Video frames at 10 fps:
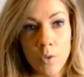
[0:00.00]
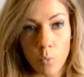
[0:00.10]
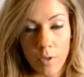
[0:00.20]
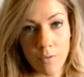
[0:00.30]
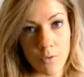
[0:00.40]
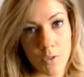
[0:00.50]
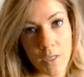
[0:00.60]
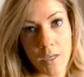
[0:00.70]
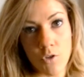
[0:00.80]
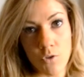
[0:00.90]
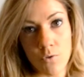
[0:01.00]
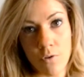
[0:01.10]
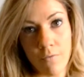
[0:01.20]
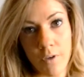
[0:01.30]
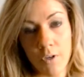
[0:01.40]
with your schedule
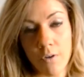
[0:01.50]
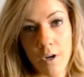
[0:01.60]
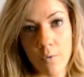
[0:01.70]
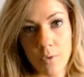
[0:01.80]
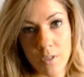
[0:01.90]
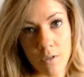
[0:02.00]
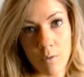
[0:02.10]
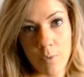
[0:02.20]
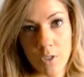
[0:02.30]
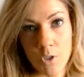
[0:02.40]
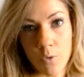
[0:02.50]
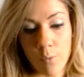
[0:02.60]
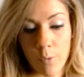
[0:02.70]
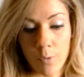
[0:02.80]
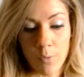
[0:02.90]
to figure out what's gonna be
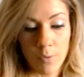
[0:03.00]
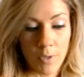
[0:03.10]
doable.